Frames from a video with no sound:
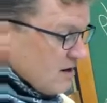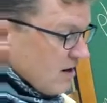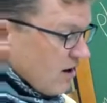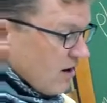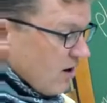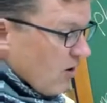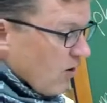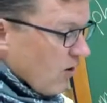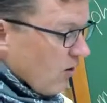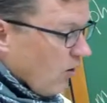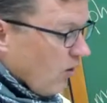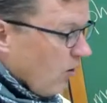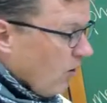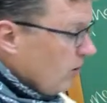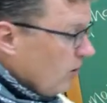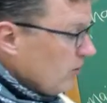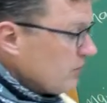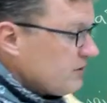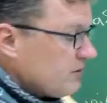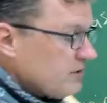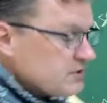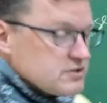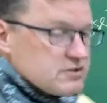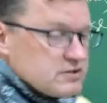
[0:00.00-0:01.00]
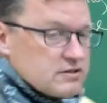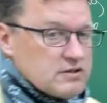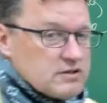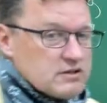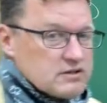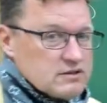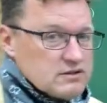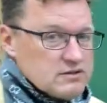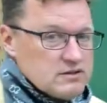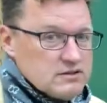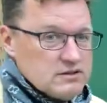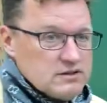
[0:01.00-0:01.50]
Her oldest,
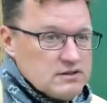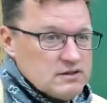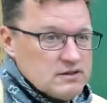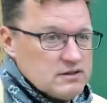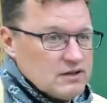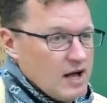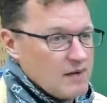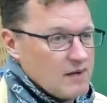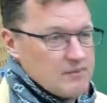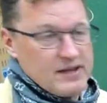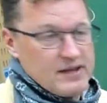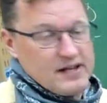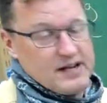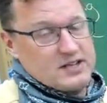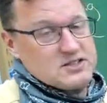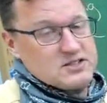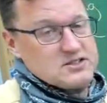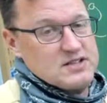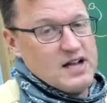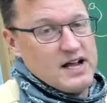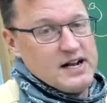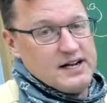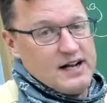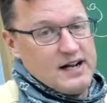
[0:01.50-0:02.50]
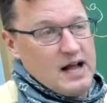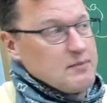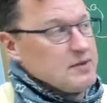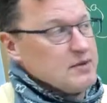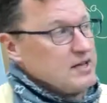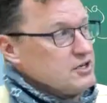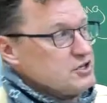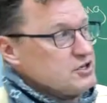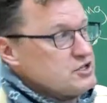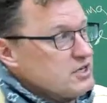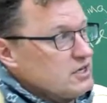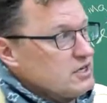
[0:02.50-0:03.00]
I'm getting excited, I'm
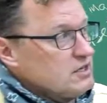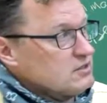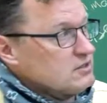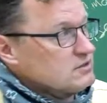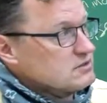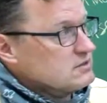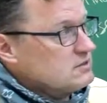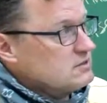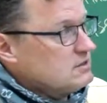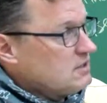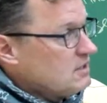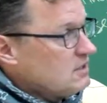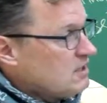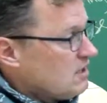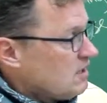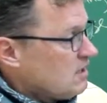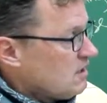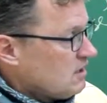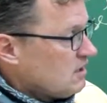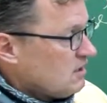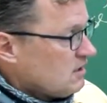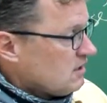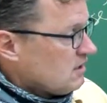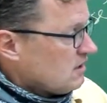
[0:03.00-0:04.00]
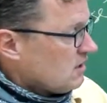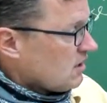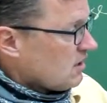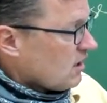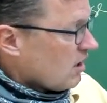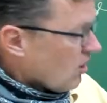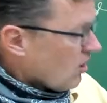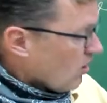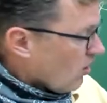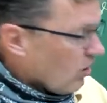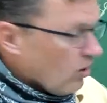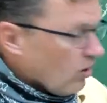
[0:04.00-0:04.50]
getting chills.
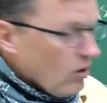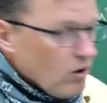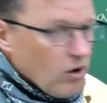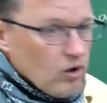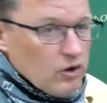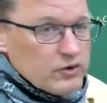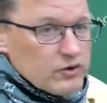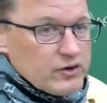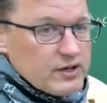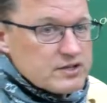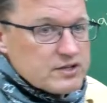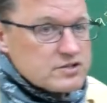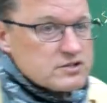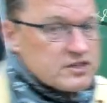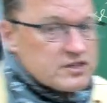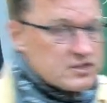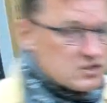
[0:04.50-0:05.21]
Her oldest,